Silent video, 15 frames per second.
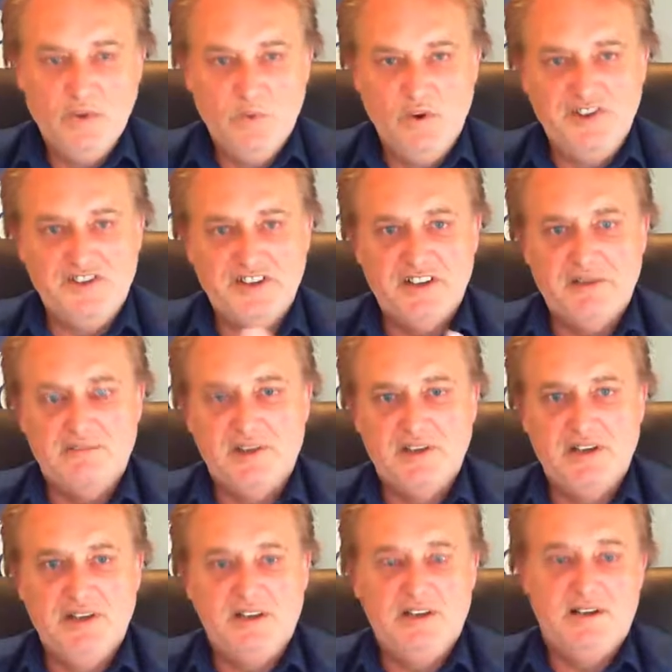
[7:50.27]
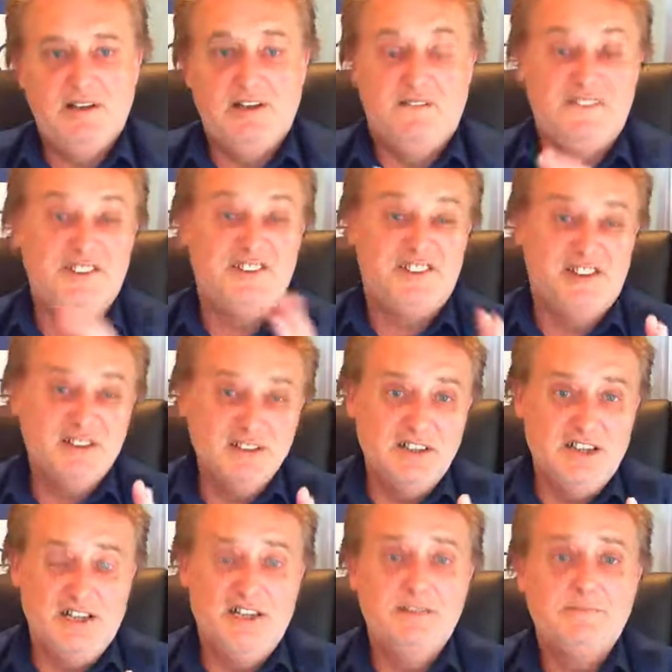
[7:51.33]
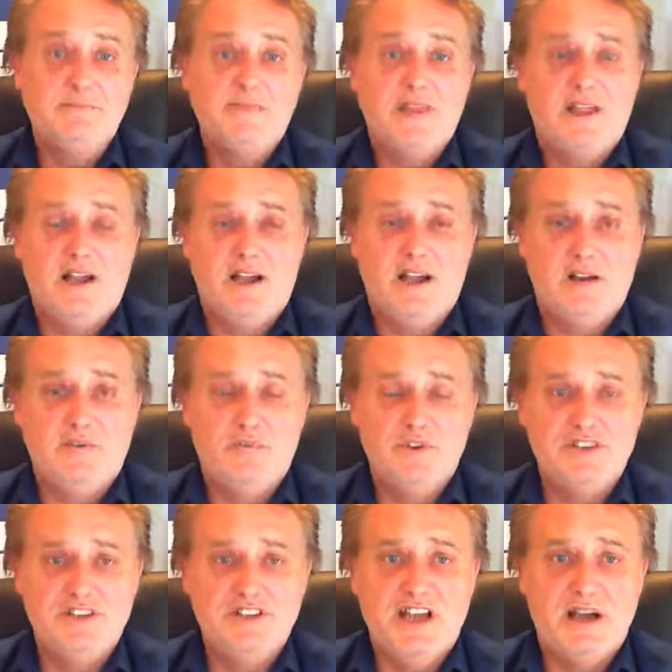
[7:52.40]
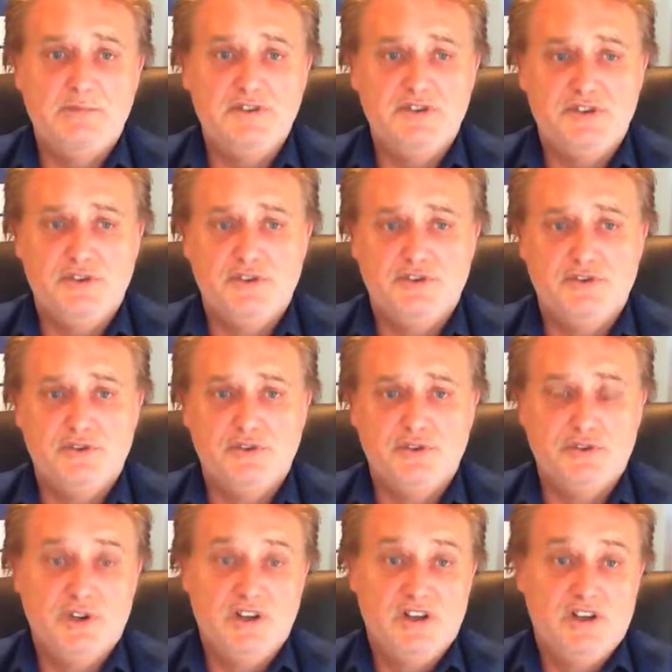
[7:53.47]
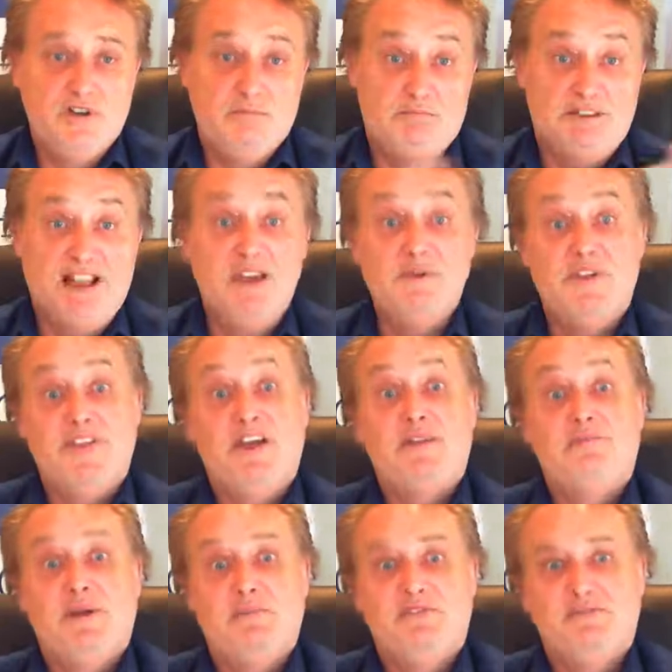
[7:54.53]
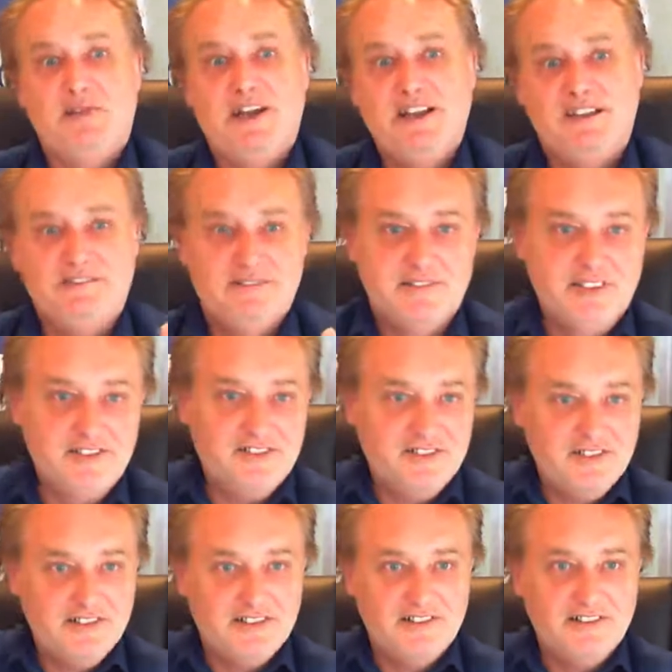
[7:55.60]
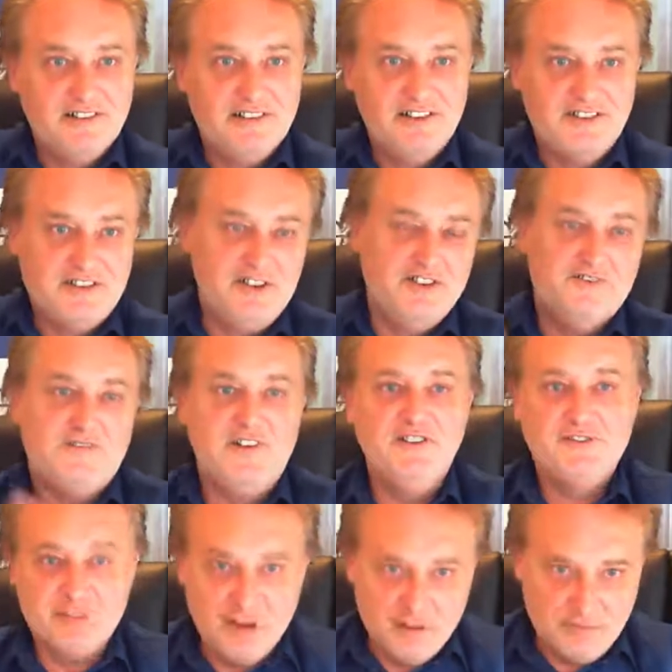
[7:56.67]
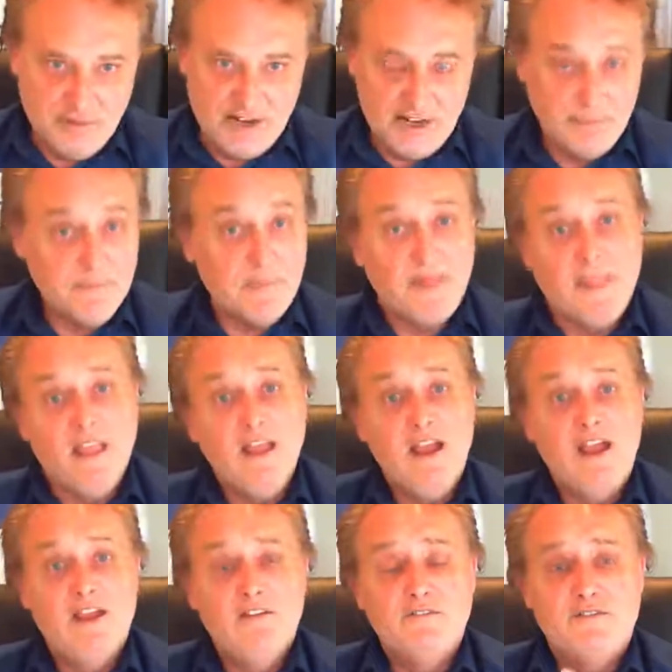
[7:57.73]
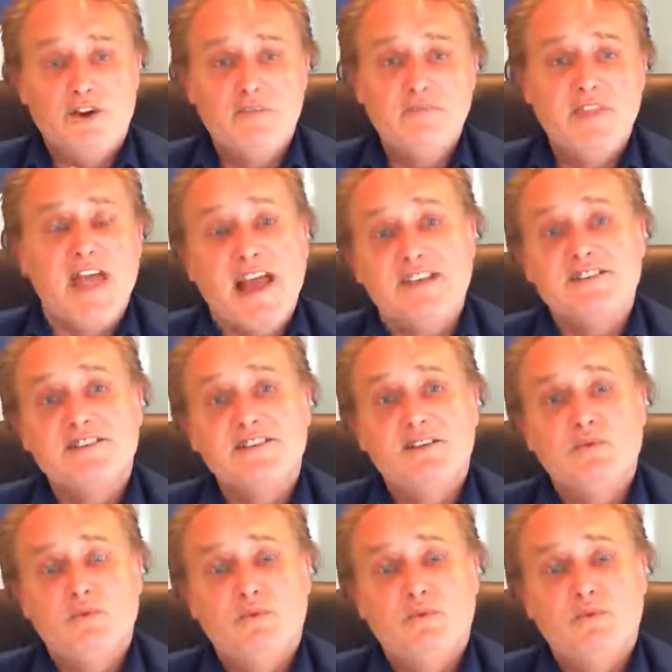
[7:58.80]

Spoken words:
we set up a facility which enables you to play with other people's money. Let's use Finstro's money. From that,